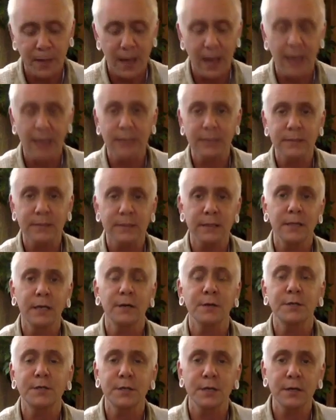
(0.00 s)
And
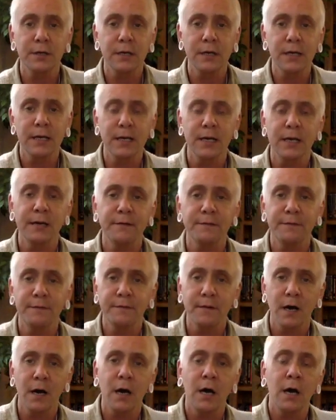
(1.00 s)
certainly
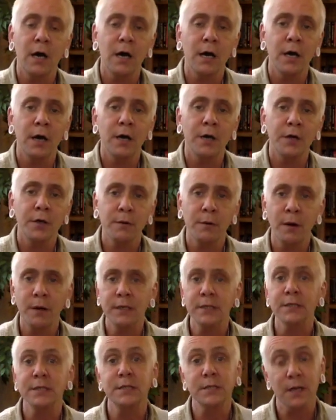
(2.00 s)
if you
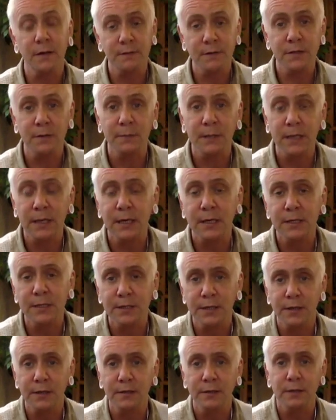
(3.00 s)
only discover something at a
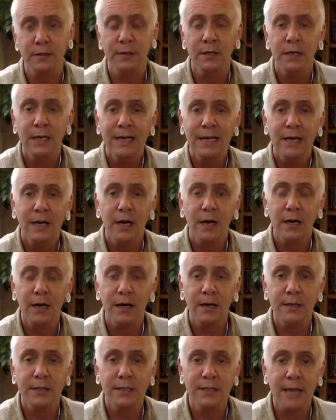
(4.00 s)
certain
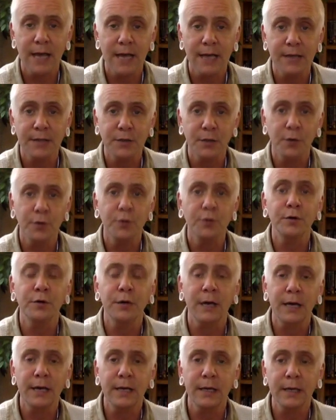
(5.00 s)
stage, or you're
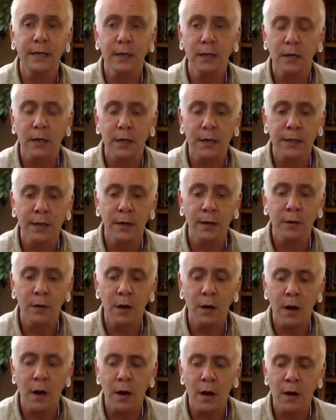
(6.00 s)
getting
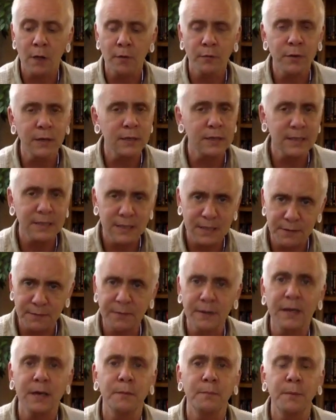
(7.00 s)
really
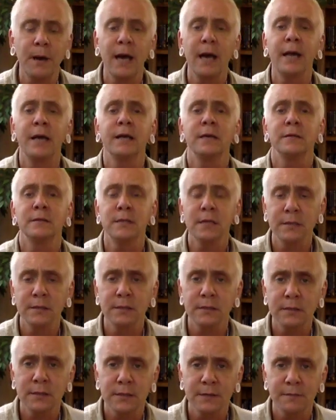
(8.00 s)
severe pain
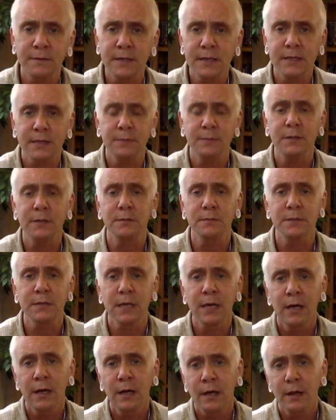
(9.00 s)
and severe
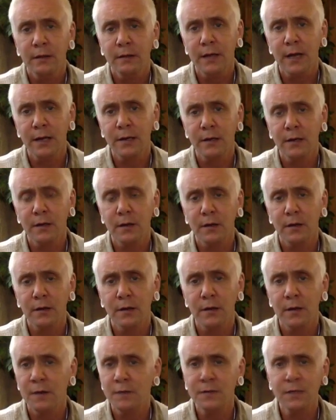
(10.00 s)
symptoms, then
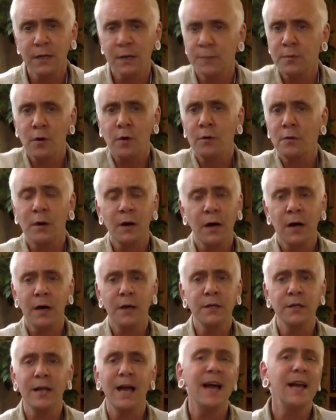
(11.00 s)
obviously I'm not
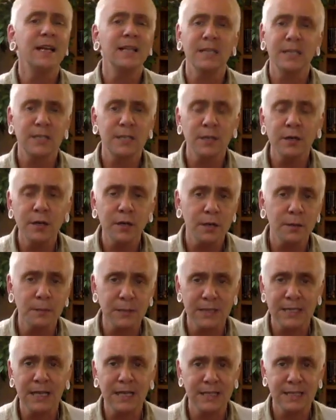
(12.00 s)
under any
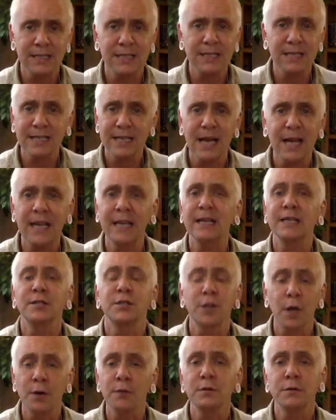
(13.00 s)
circumstances saying
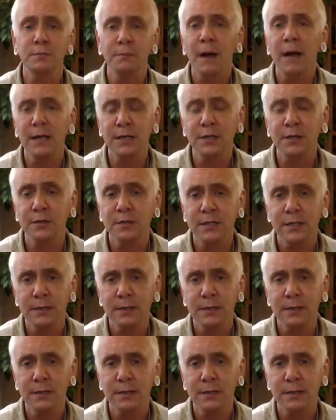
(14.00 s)
don't manage your